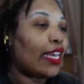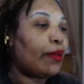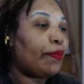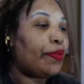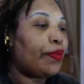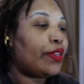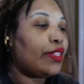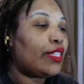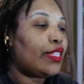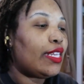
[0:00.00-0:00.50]
I can
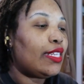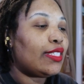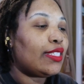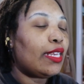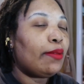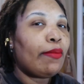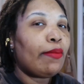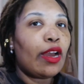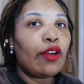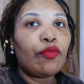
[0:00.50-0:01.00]
put these
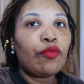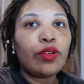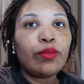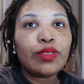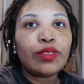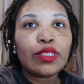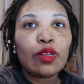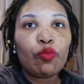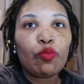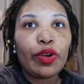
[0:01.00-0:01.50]
in my
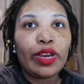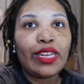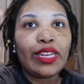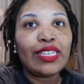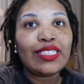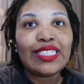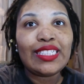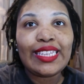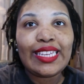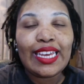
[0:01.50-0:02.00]
room somewhere
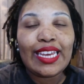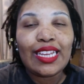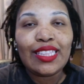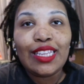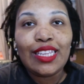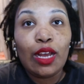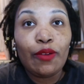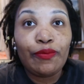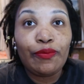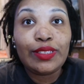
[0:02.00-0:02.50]
that doesn't get
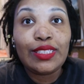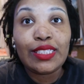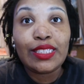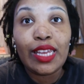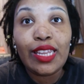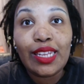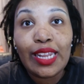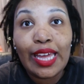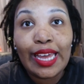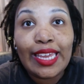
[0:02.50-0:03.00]
enough
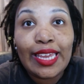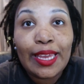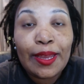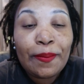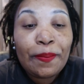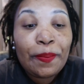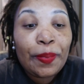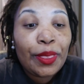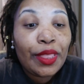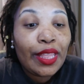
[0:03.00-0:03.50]
sunlight,
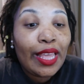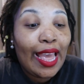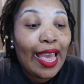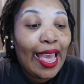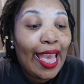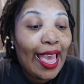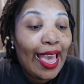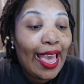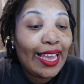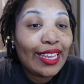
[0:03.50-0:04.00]

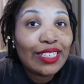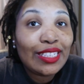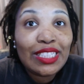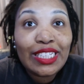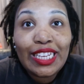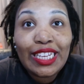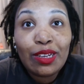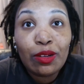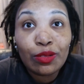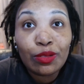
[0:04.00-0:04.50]

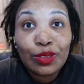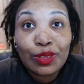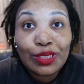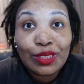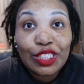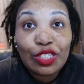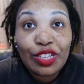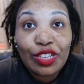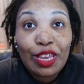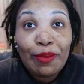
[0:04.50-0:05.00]
and it'll
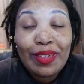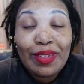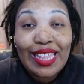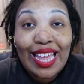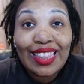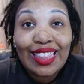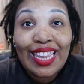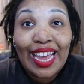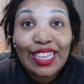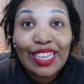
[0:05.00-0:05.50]
still give me
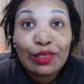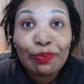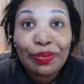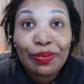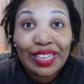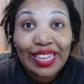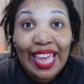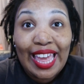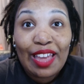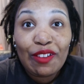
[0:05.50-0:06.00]
that nice
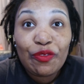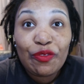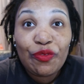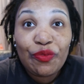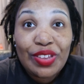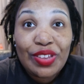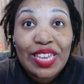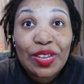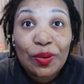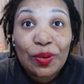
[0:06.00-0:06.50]
plant
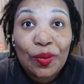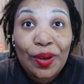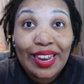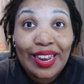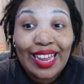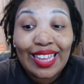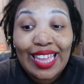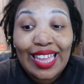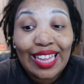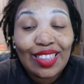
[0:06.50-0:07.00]
feel.
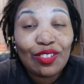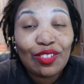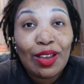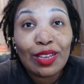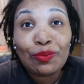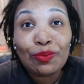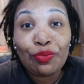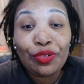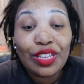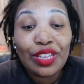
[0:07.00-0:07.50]
And I thought
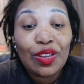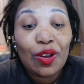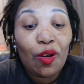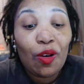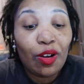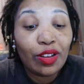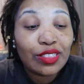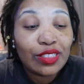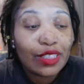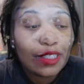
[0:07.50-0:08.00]
that's pretty
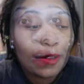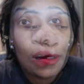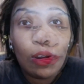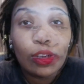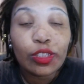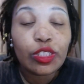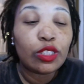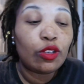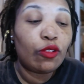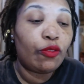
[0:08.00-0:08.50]
awesome. So I
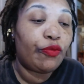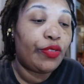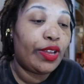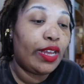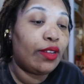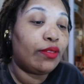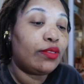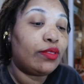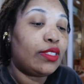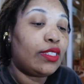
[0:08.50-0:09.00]
also
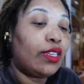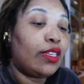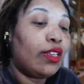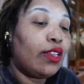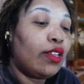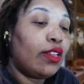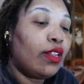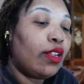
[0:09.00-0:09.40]
found